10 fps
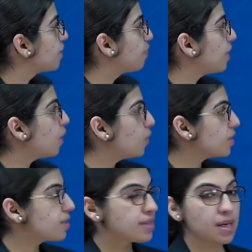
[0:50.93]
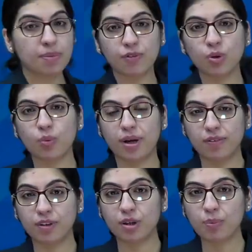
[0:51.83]
PA versus AP view, very,
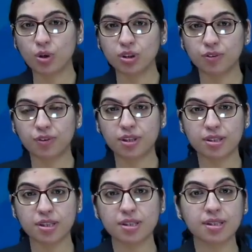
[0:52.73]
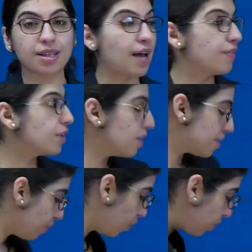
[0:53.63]
very important differences. Clavicles are more